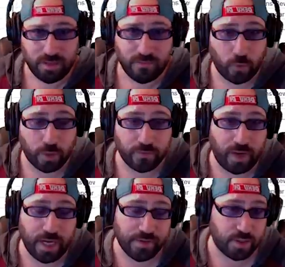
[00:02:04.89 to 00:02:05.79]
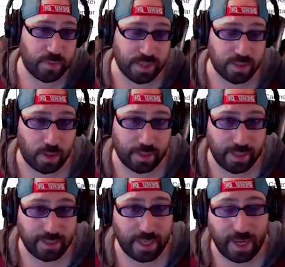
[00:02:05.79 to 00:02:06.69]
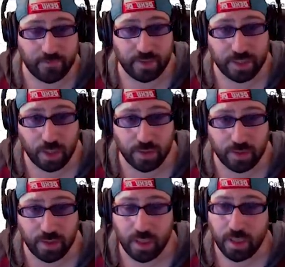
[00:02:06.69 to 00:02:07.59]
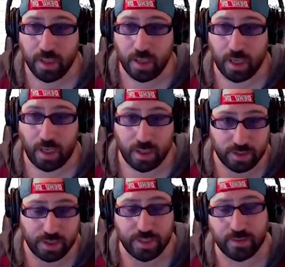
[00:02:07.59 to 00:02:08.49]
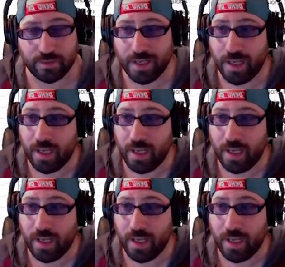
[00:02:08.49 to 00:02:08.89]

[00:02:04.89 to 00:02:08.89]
Fortifier is when they start getting that every turn uh, shield.